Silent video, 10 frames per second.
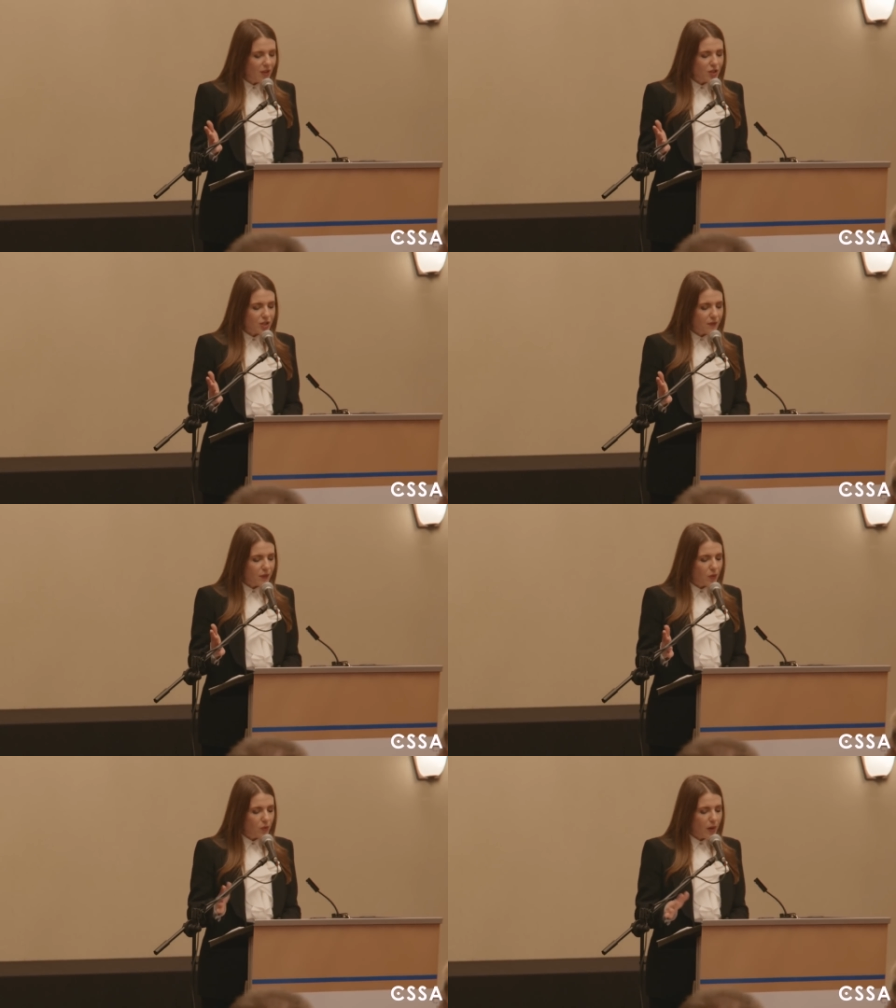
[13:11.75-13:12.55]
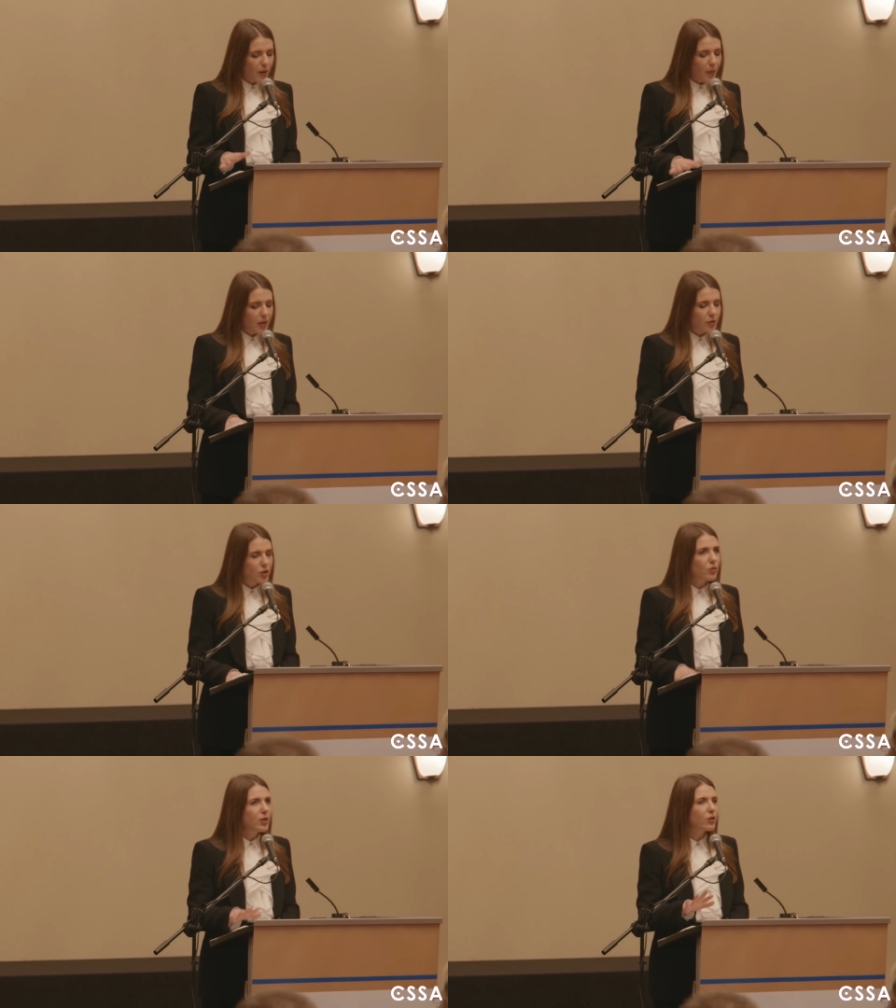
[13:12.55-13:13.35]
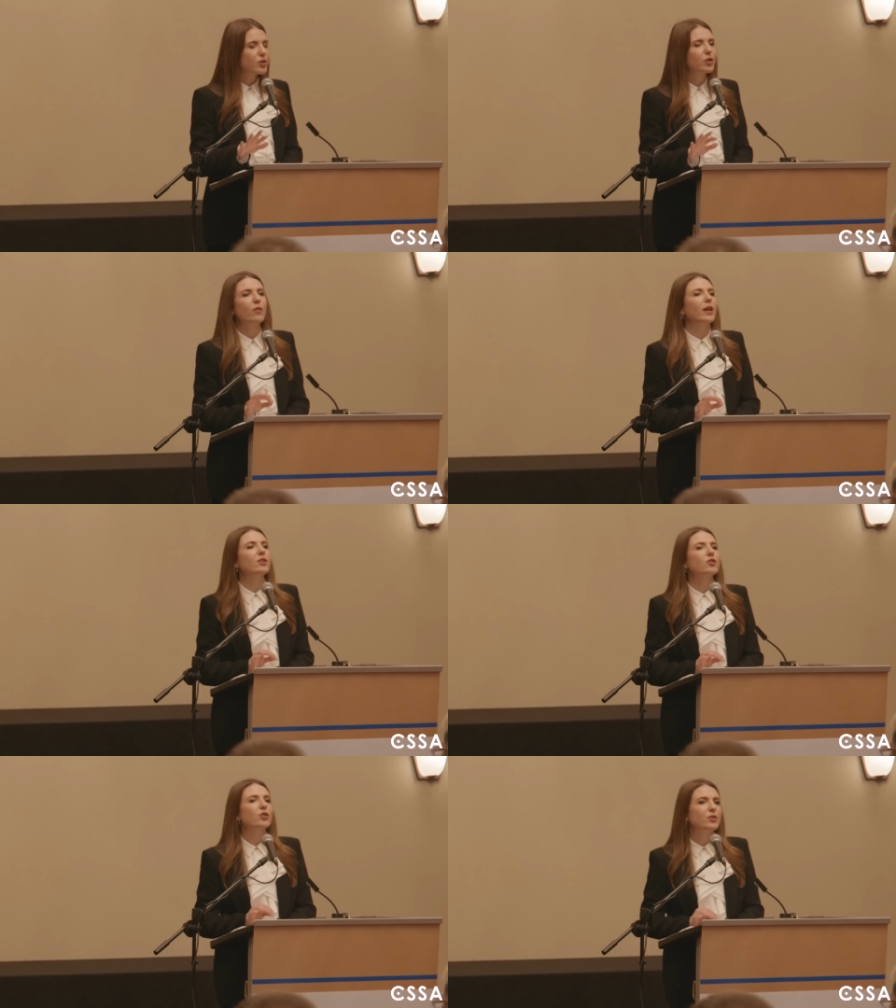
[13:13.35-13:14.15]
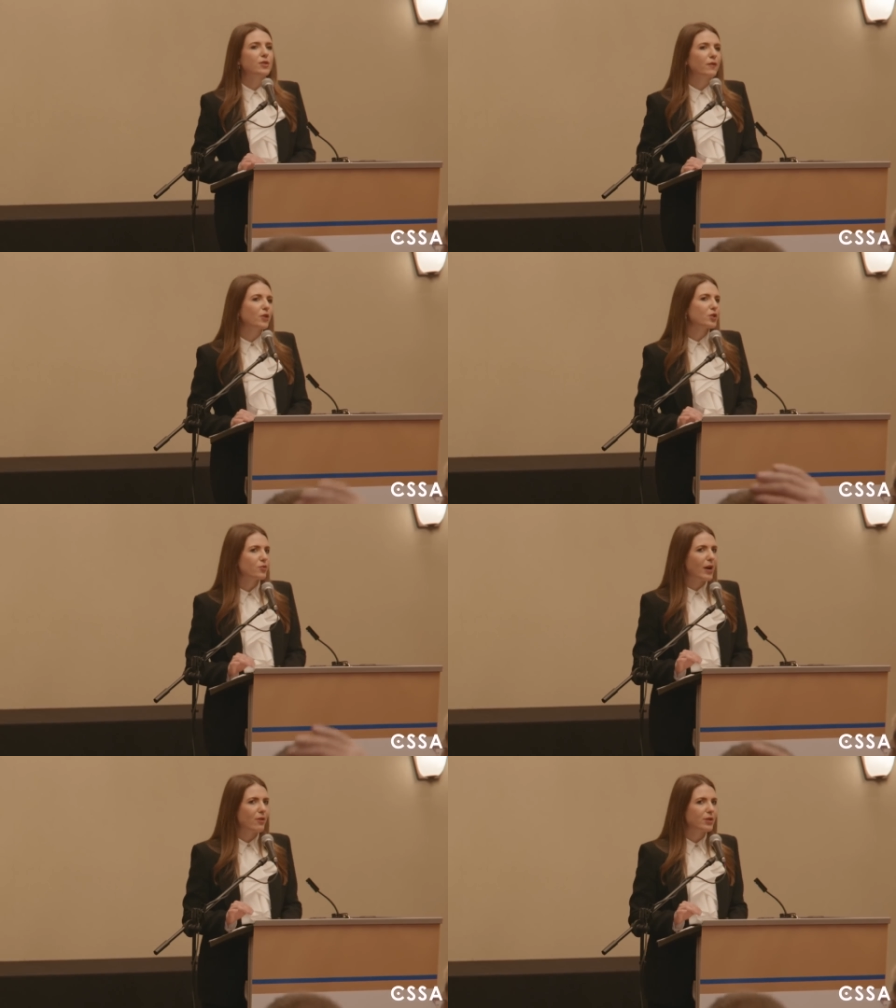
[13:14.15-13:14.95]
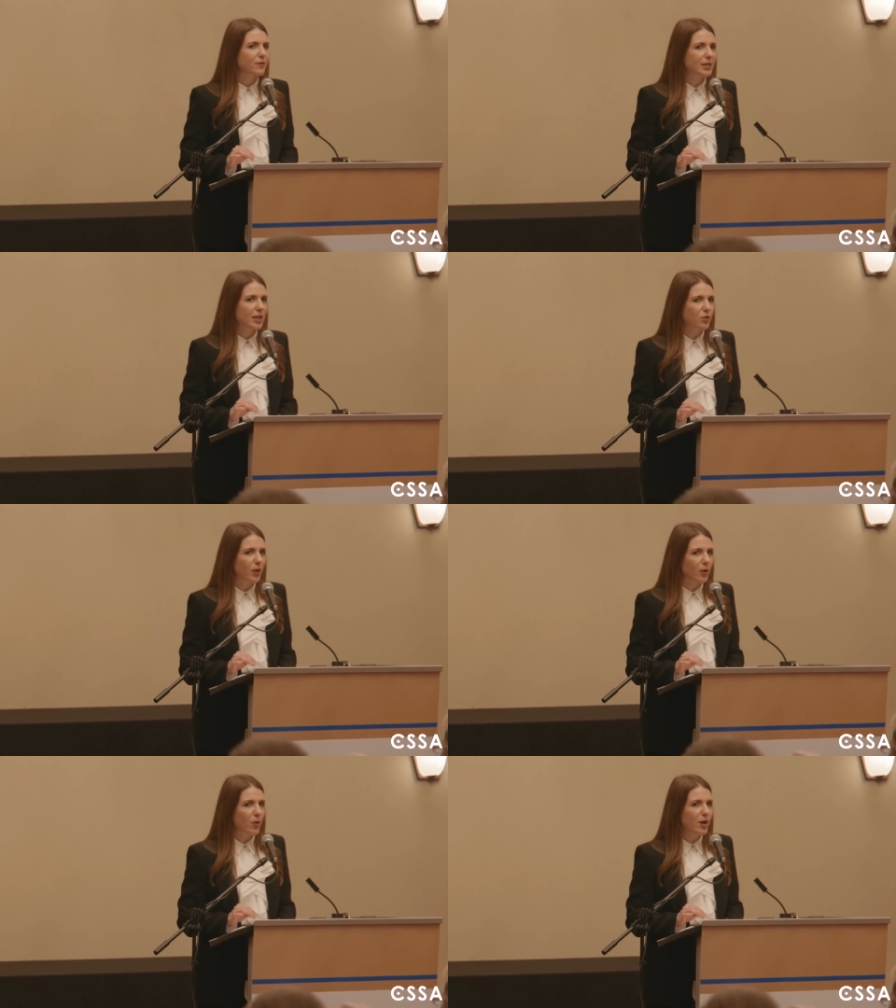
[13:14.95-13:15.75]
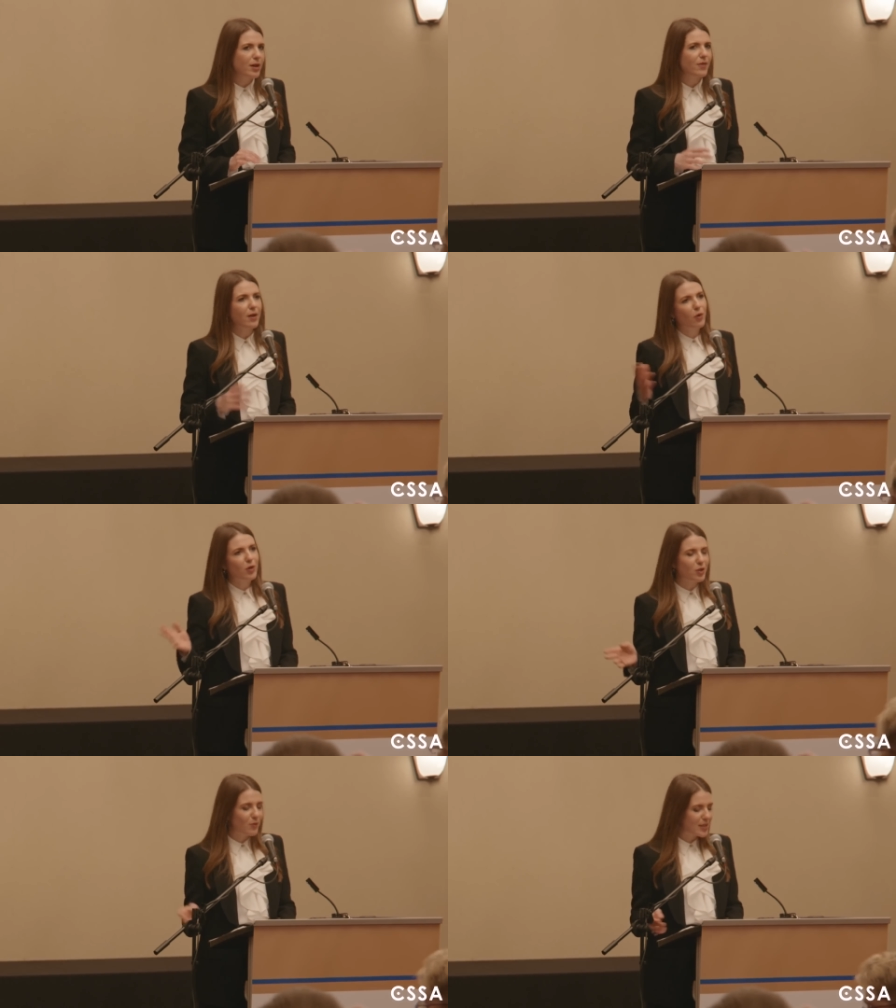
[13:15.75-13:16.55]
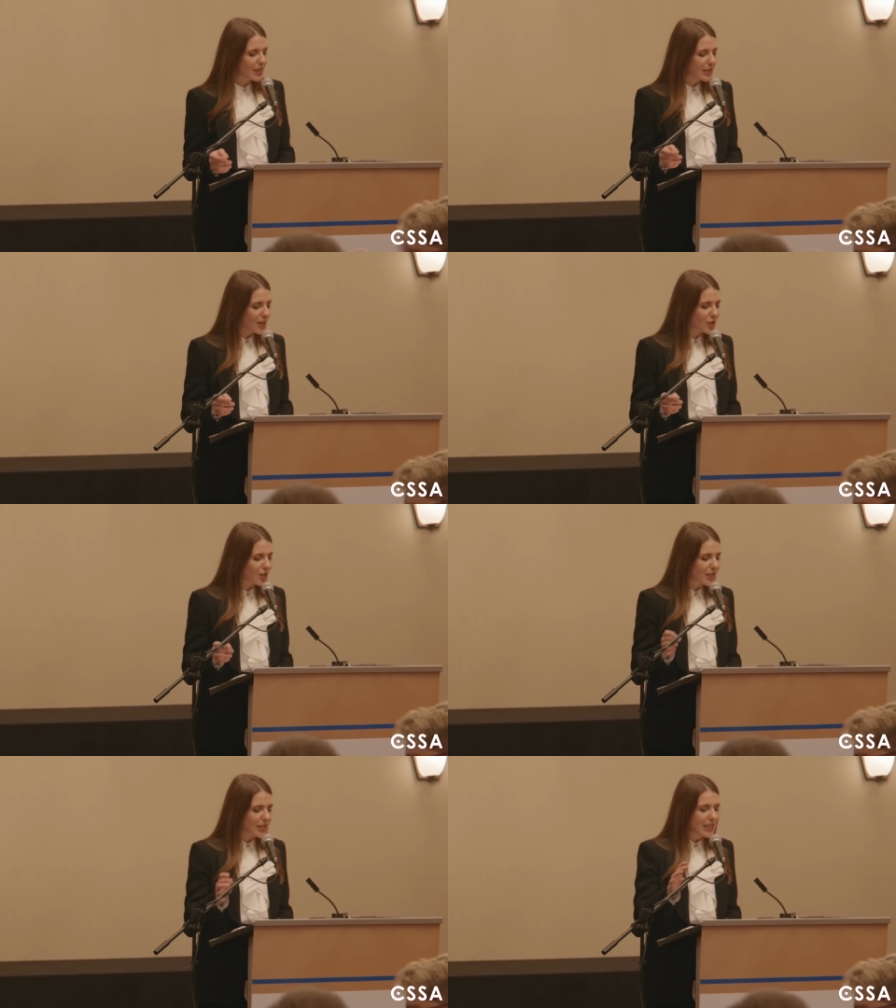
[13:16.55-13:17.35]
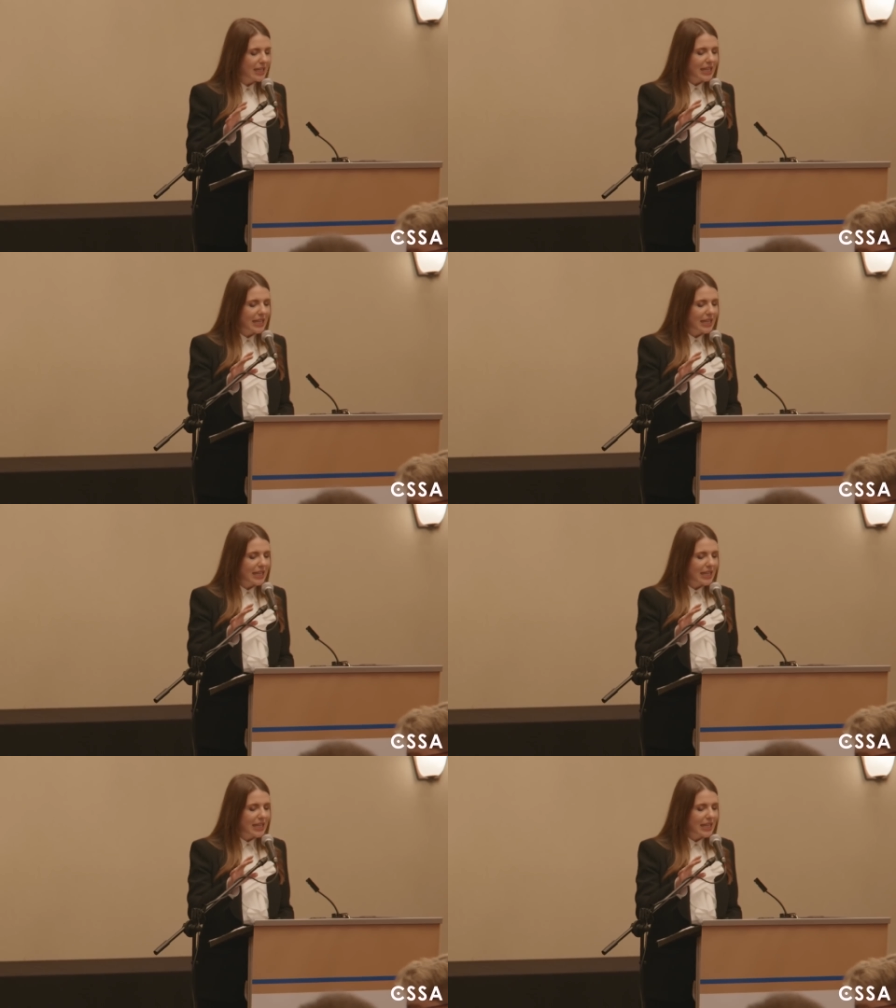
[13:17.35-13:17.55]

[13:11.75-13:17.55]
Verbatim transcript: And then just a few, uh, about two years ago, they introduced the first round of C21, and then of course there was an election.